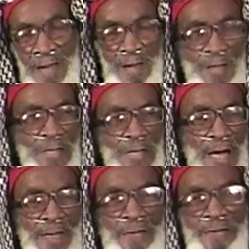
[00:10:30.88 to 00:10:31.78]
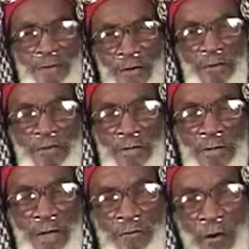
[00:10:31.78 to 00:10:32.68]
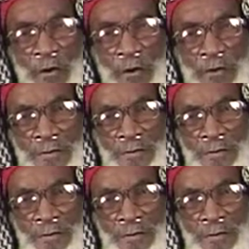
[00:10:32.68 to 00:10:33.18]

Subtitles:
Even a lot of the Jews know they're wrong.